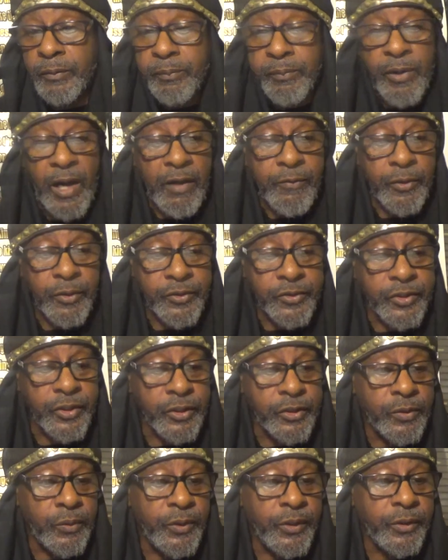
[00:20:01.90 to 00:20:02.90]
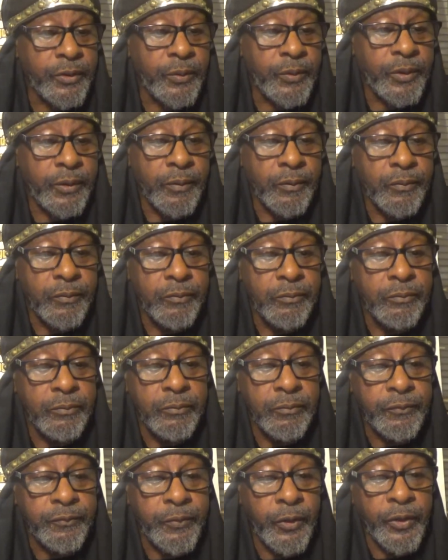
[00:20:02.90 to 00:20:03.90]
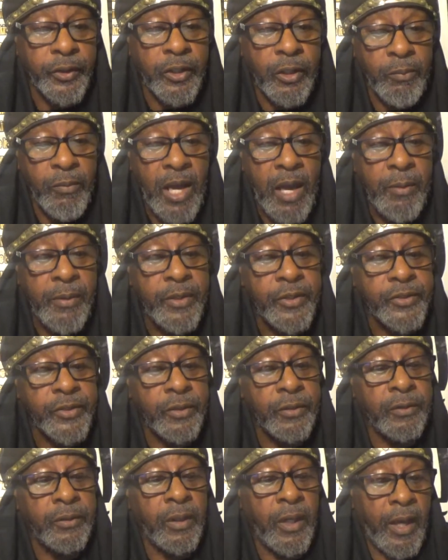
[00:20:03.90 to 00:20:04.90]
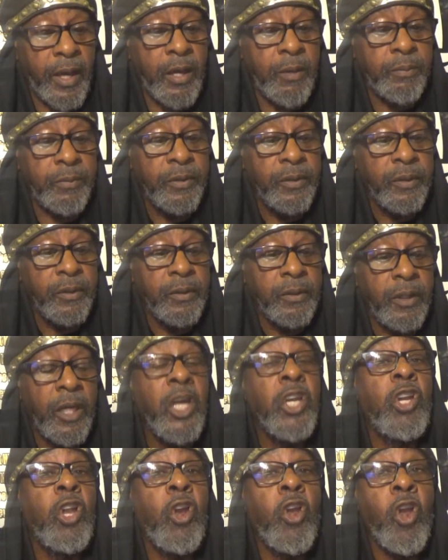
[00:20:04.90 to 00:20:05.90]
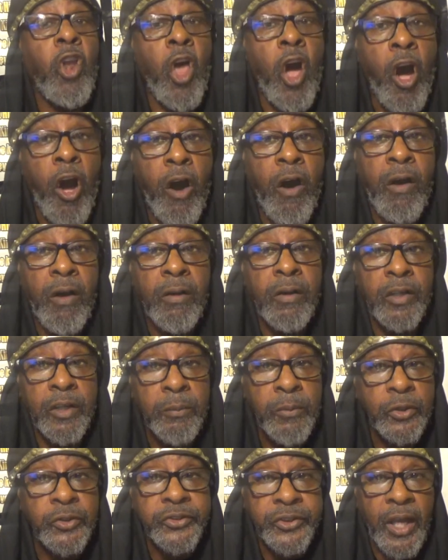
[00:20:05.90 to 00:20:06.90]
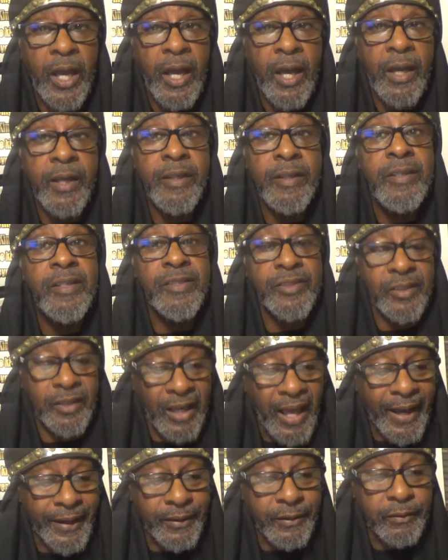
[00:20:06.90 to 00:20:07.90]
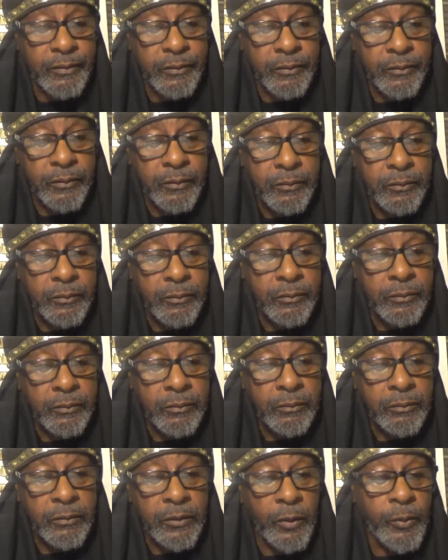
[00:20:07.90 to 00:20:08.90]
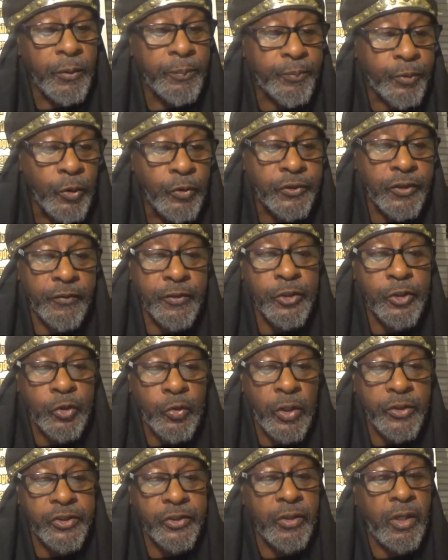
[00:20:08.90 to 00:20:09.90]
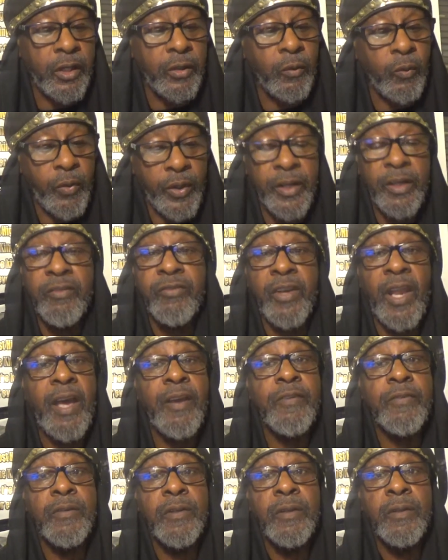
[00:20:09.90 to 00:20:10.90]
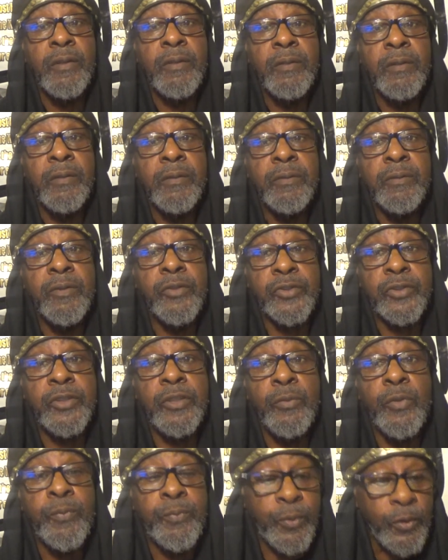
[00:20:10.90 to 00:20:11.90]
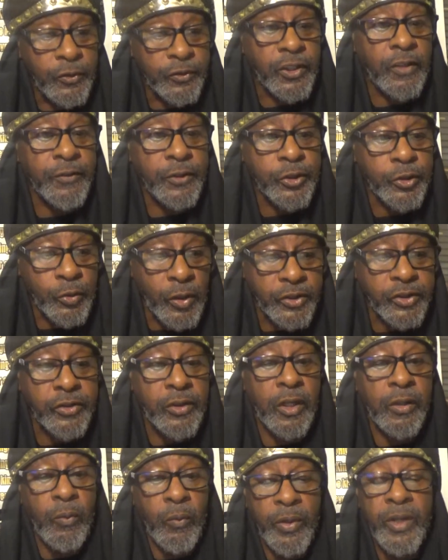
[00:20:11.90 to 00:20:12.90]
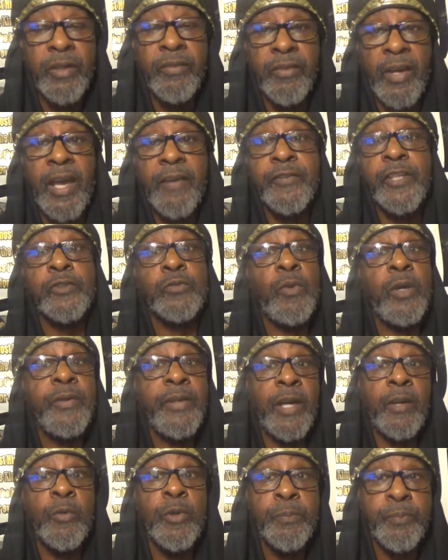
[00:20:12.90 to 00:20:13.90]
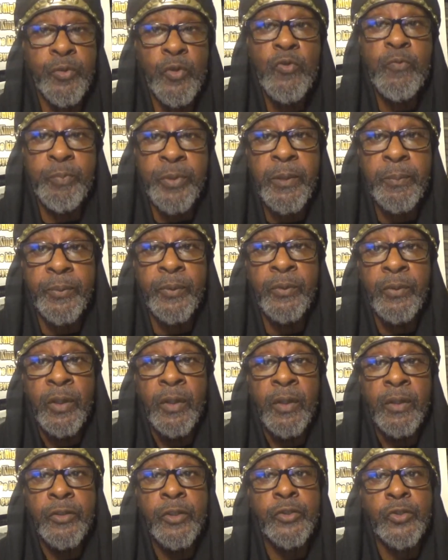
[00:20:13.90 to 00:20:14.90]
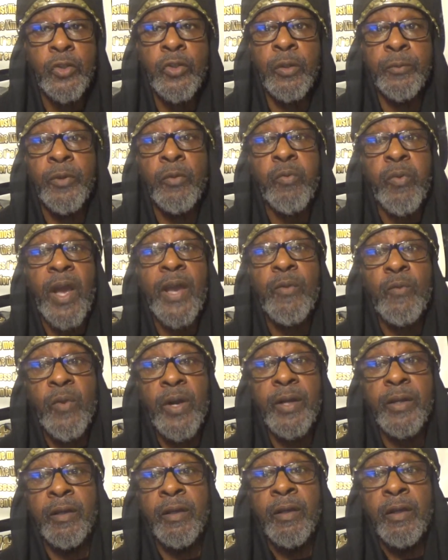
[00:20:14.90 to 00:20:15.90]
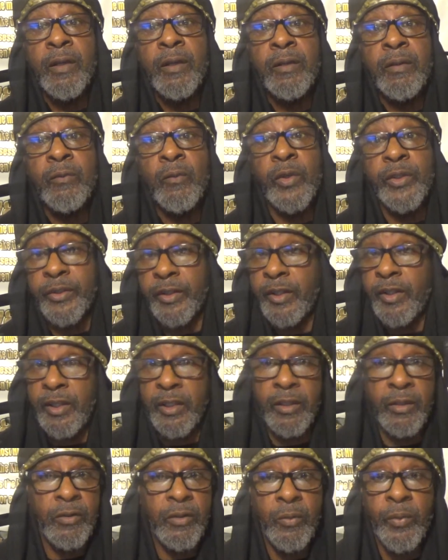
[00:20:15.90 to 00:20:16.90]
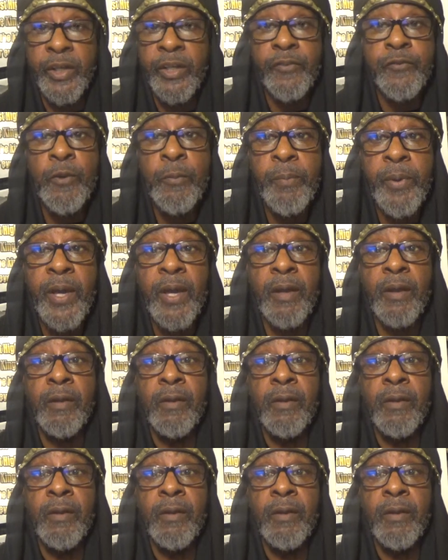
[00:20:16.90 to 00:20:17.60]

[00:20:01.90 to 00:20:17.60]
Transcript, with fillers: Proverbs 6.23. For the commandment is a lamp, and the law of the Most High is light. And reproofs of instruction are the way of life. You see, reproofs of instruction are the way of life. That's why we got to reprove people to show them the right way, whether they hear or whether they forbear.